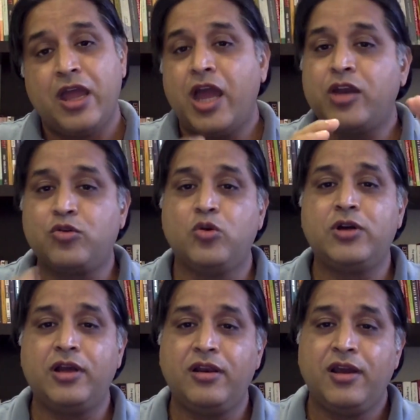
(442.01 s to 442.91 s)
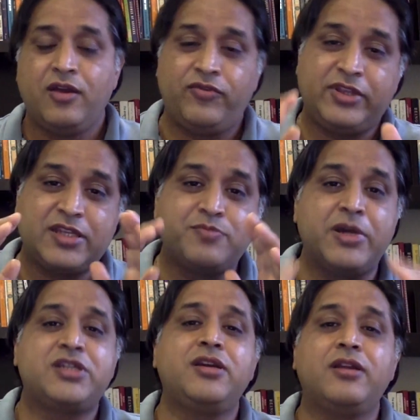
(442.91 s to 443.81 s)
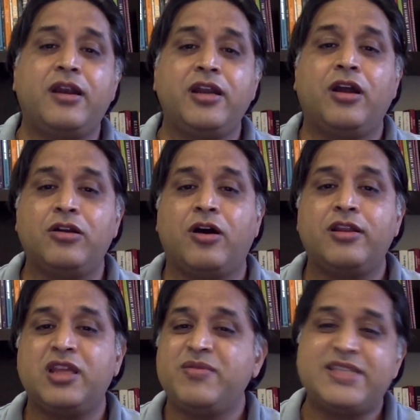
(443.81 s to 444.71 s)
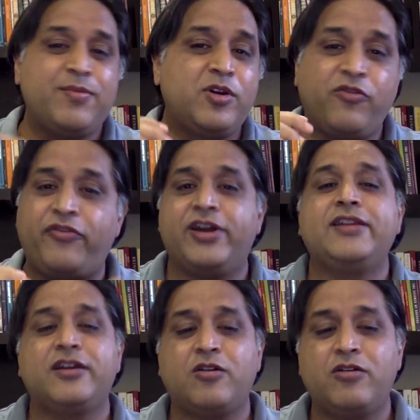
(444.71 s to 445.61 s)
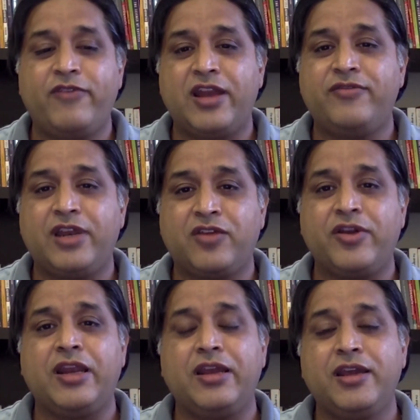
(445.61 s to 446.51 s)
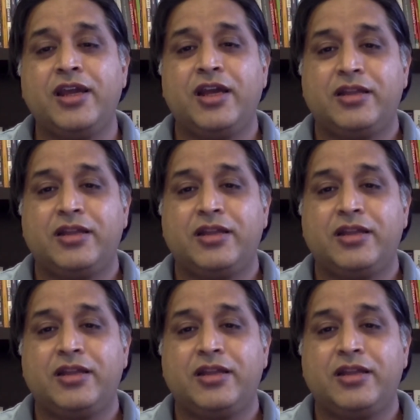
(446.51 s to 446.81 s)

And Google, with its machine learning algorithm, is able to figure that out very, very quickly,